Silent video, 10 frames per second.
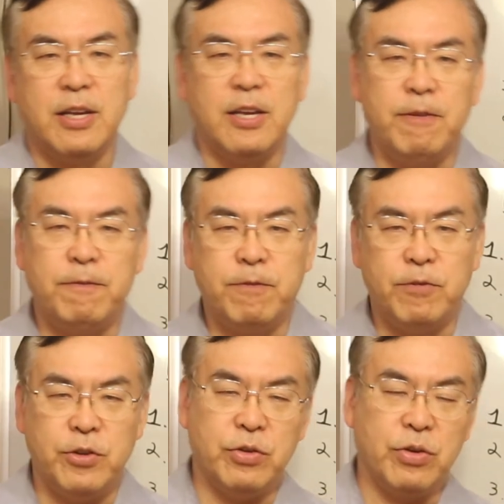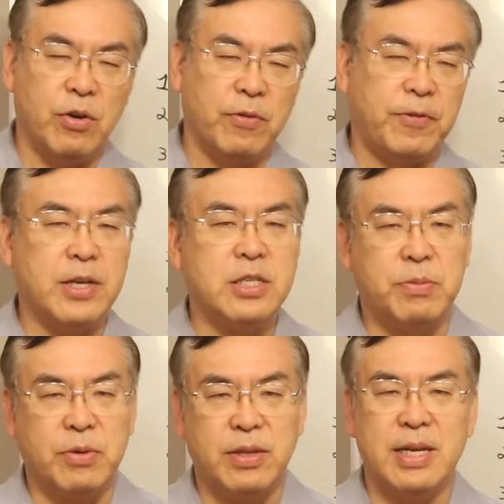If you go
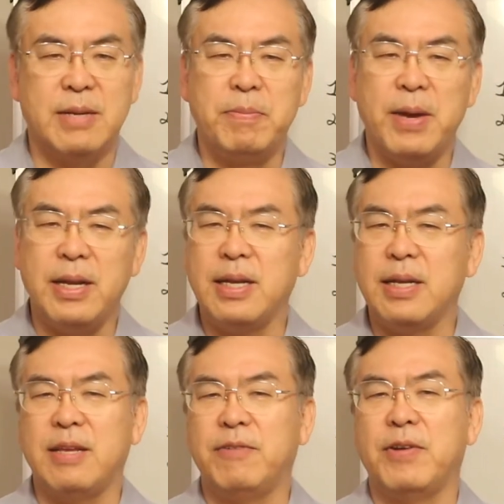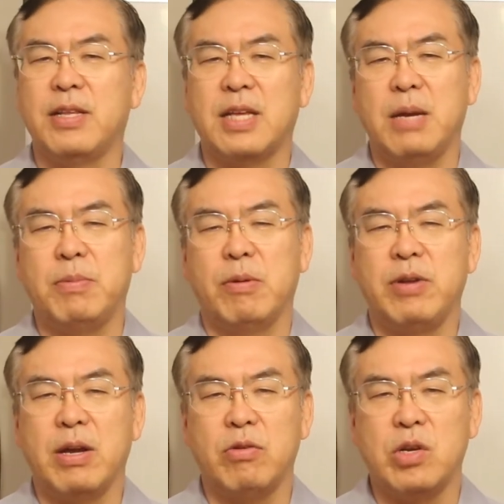Facebook, there are many different type of
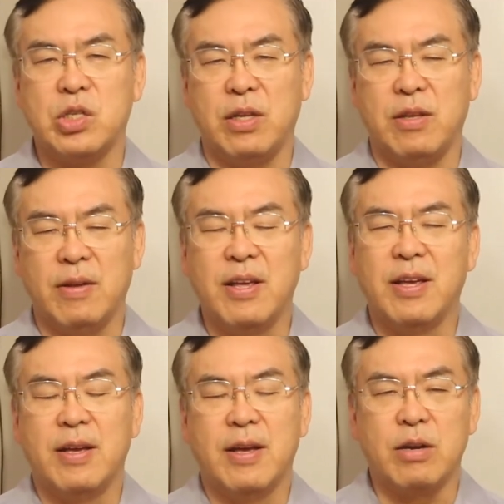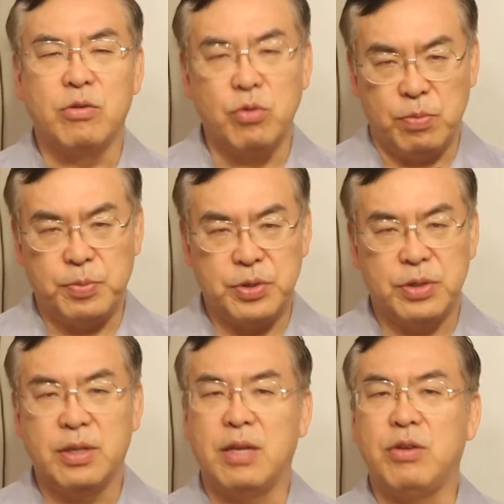real estate groups.
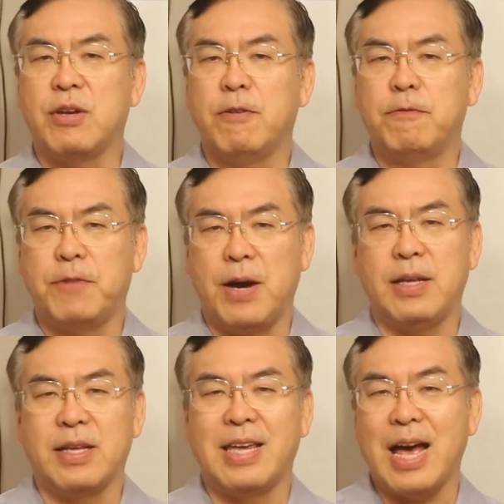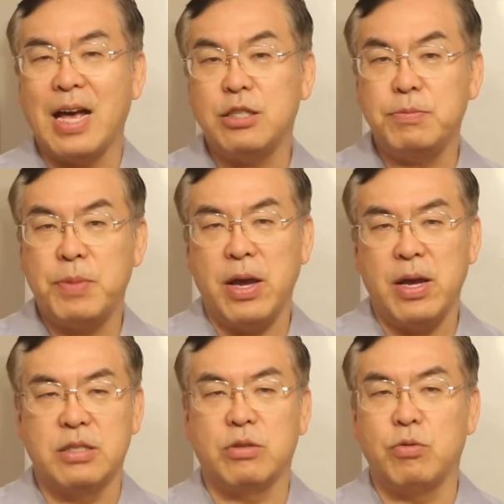Then you can find cash
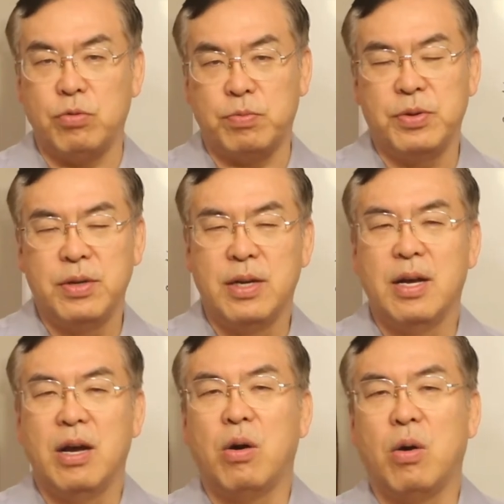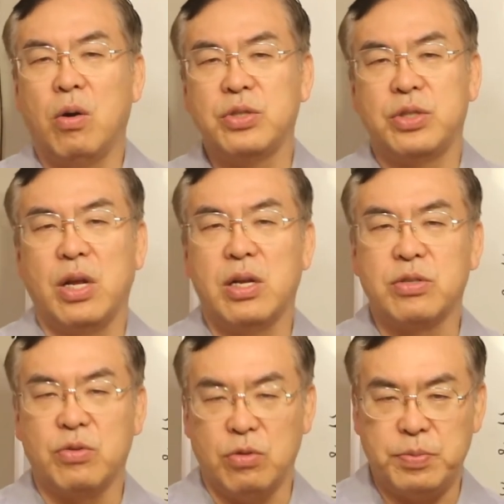buyers group, wholesalers
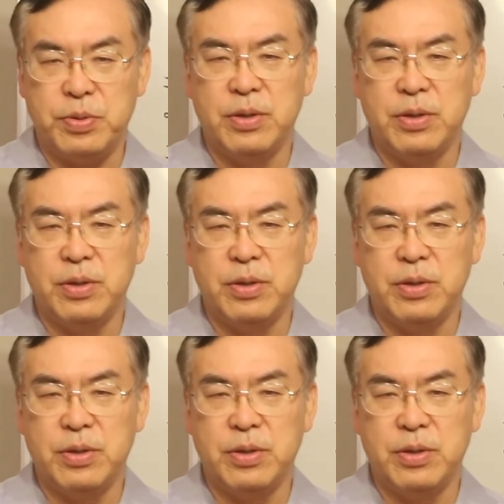group.